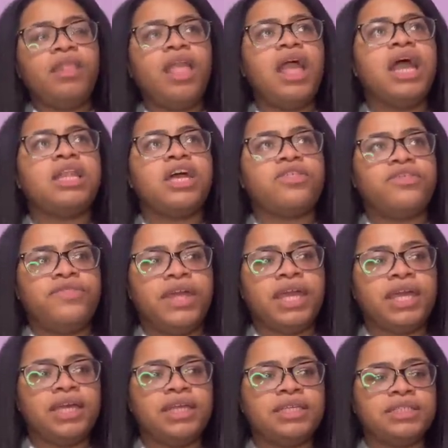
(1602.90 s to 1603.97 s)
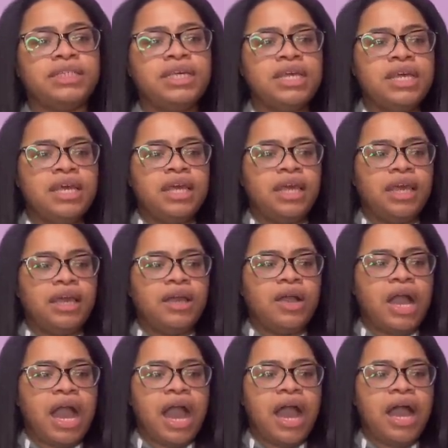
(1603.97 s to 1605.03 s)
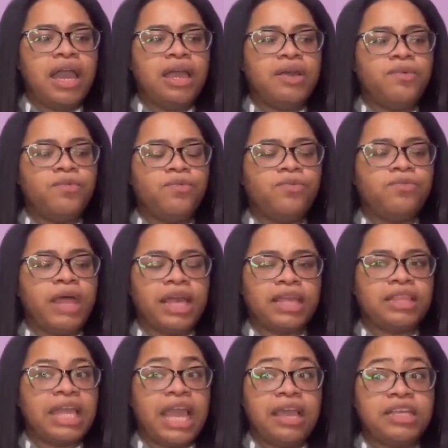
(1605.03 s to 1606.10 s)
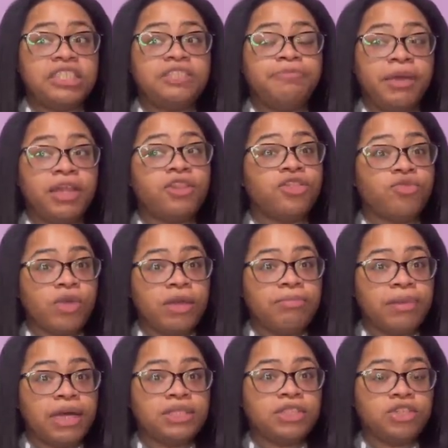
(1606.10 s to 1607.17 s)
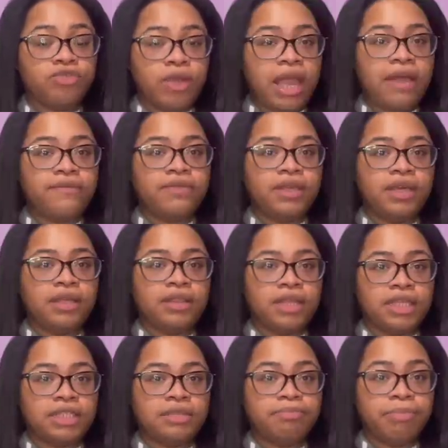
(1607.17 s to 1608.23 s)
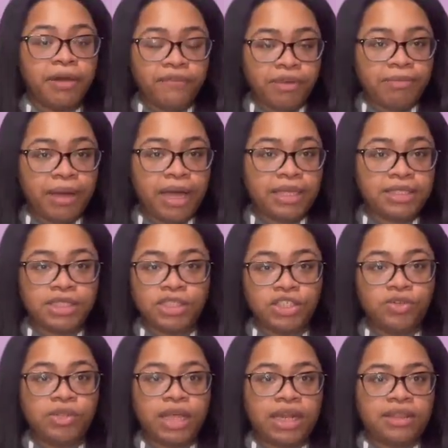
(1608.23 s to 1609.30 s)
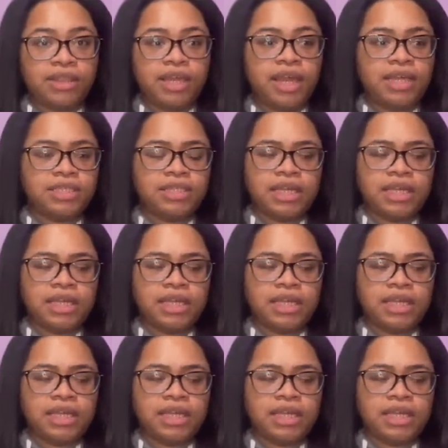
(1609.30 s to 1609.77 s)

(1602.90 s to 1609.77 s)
Another thing is, they spent 3 months crafting this Buffy bot to do a lot of things.